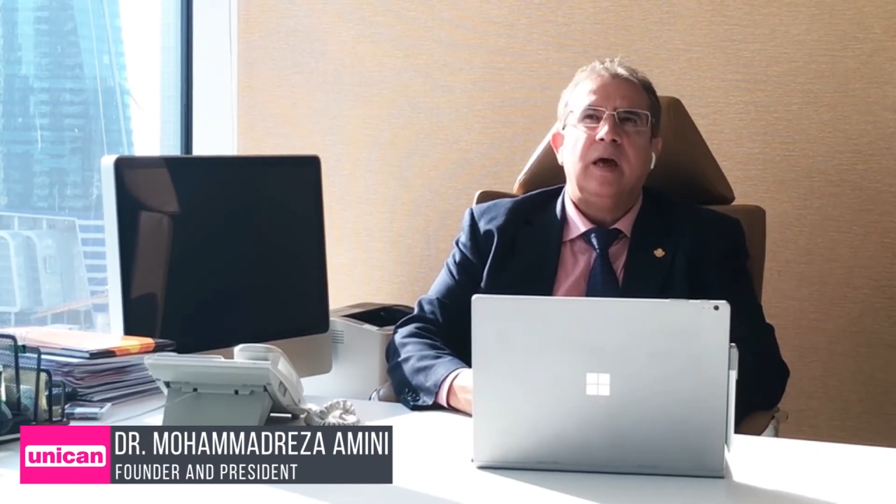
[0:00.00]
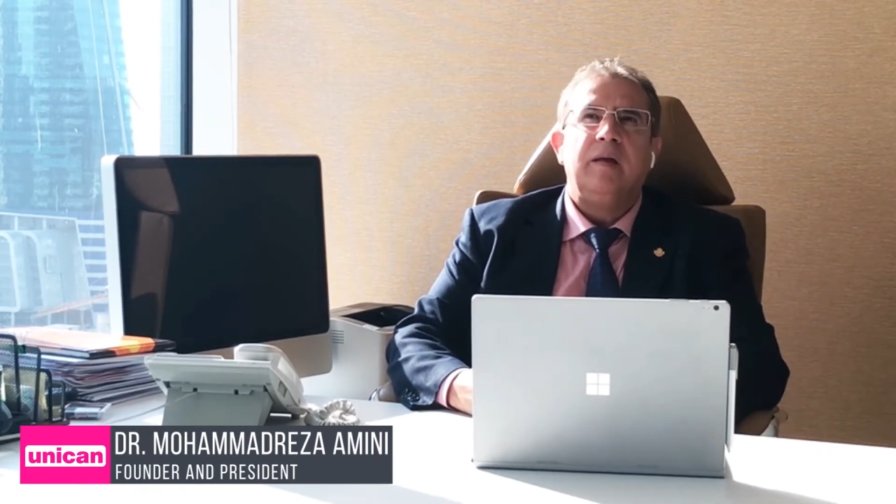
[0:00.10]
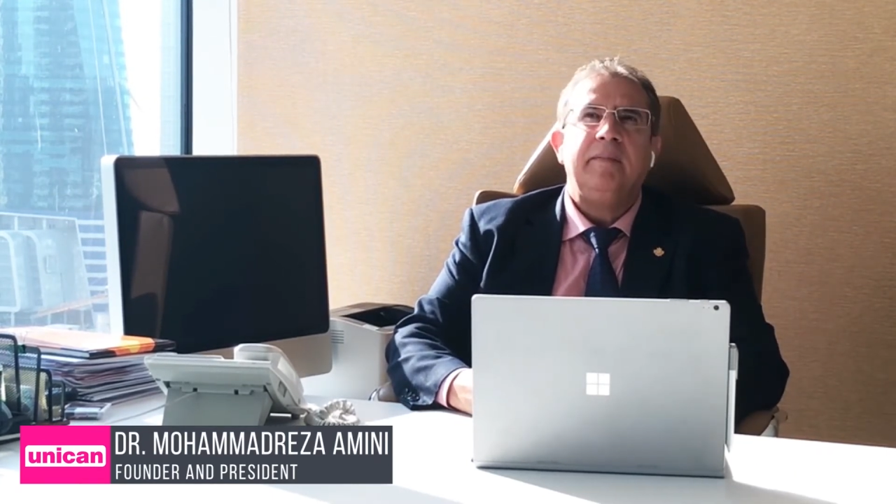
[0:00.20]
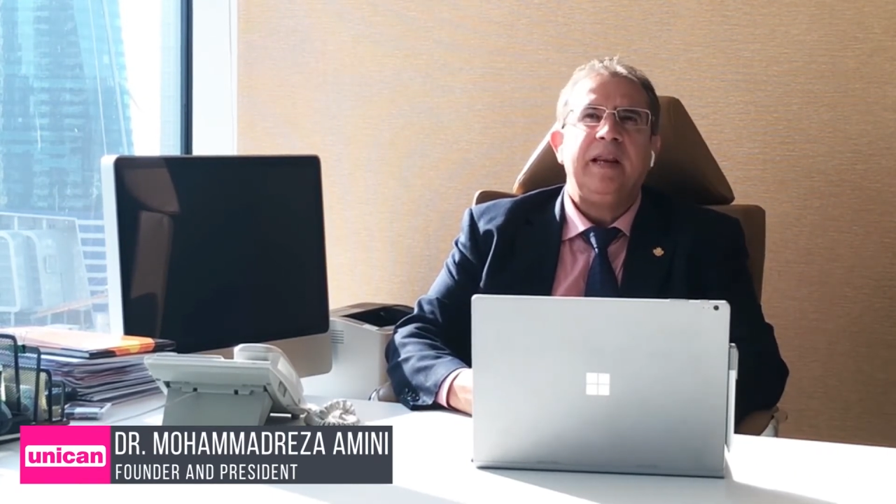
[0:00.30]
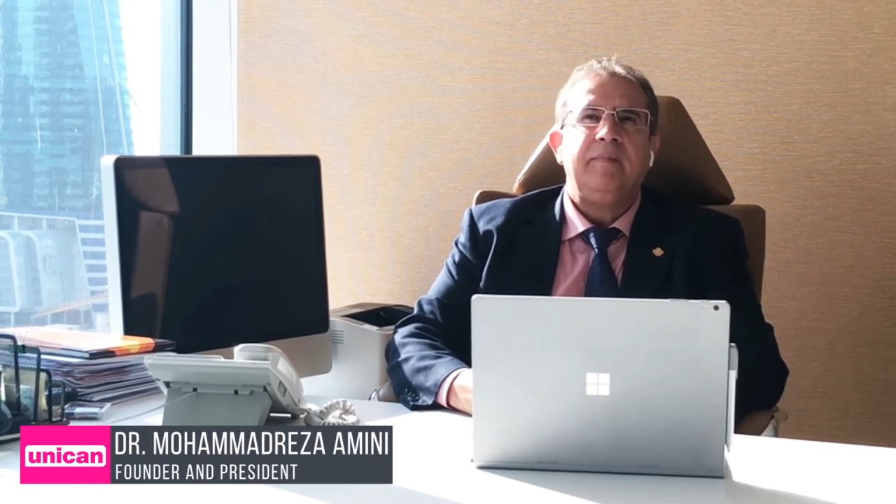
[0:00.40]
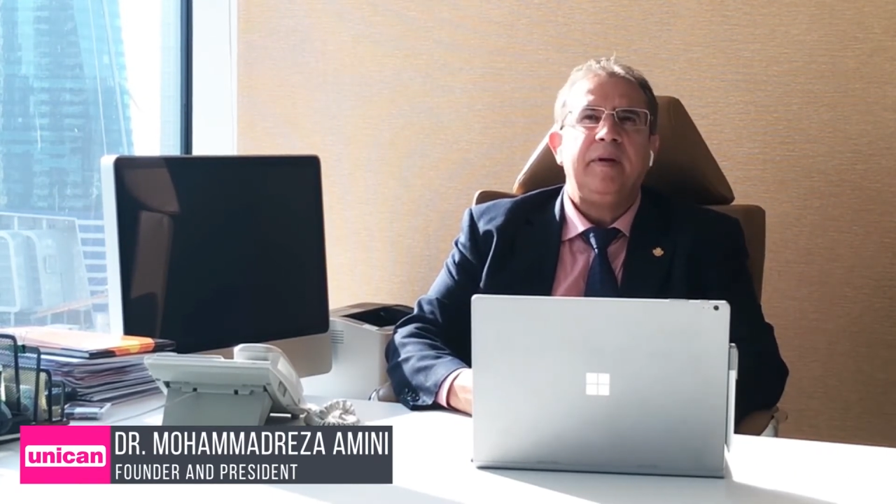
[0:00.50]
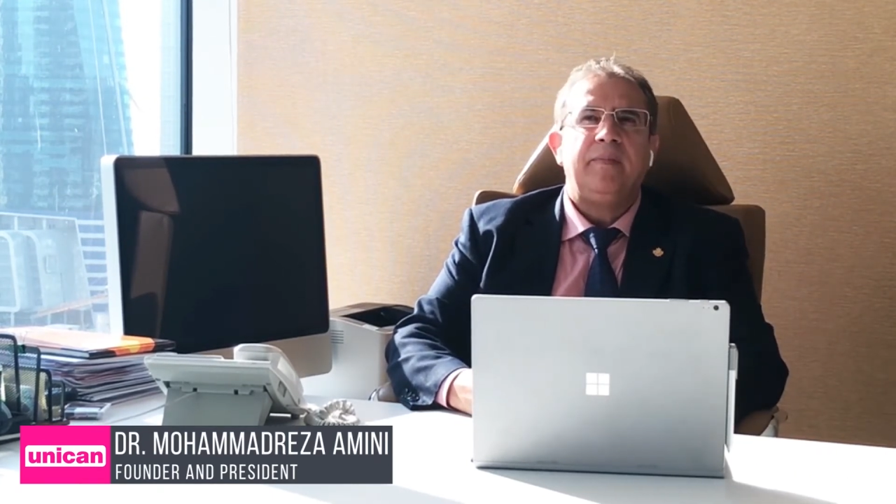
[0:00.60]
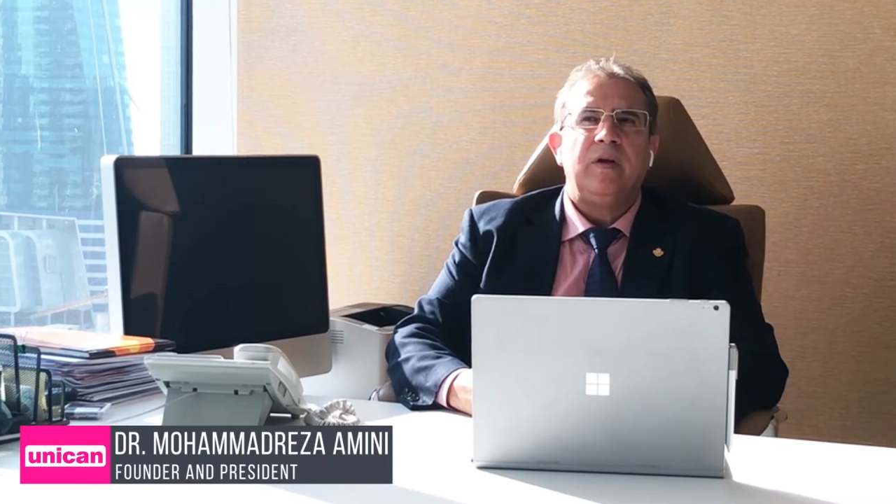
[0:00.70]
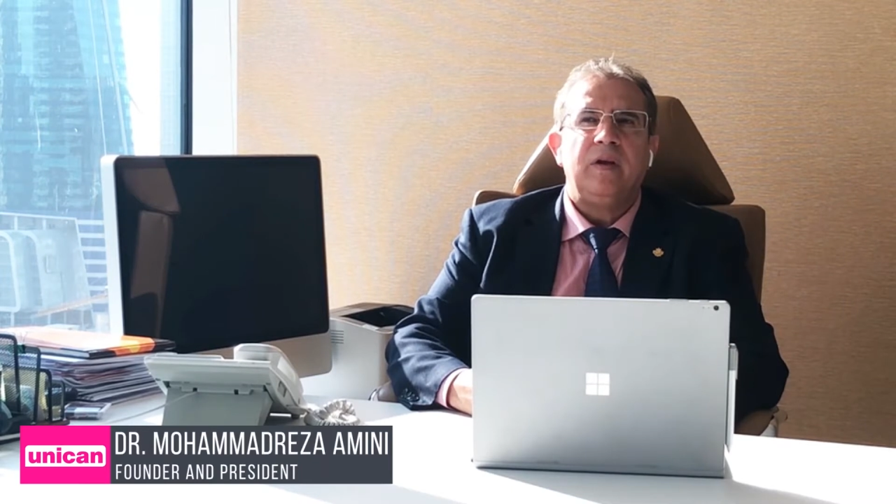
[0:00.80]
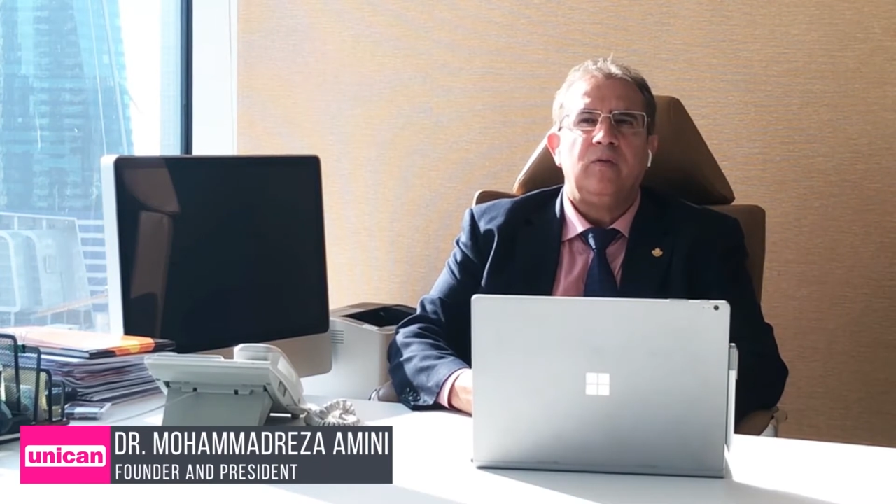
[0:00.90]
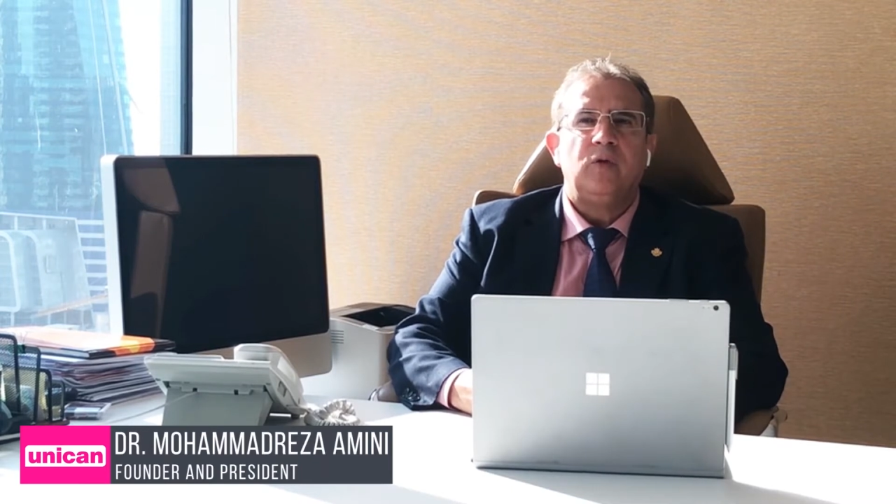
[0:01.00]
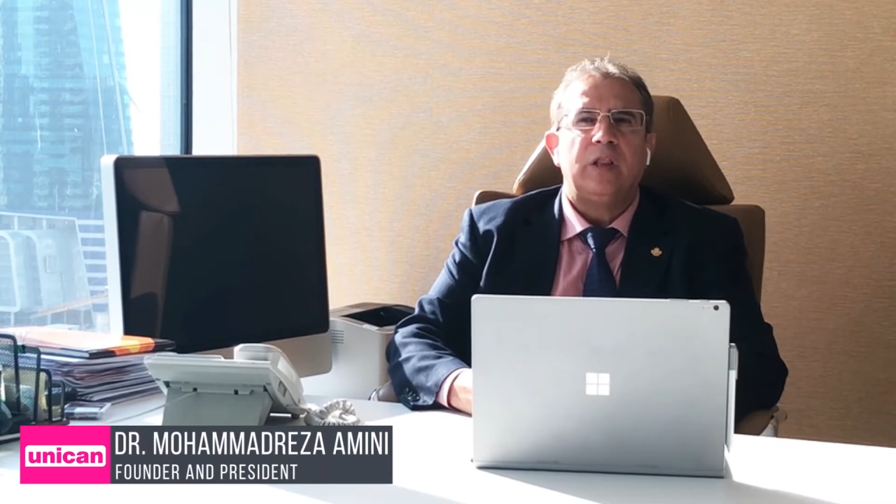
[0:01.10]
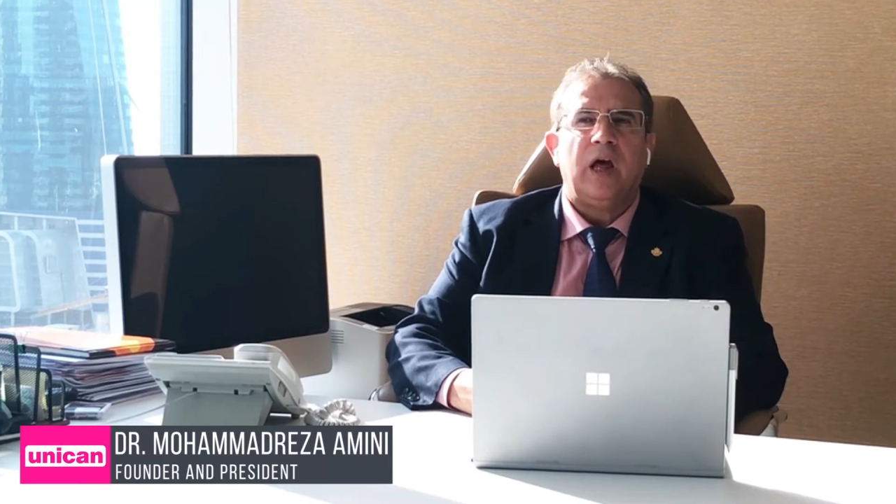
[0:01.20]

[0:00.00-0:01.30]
and many people would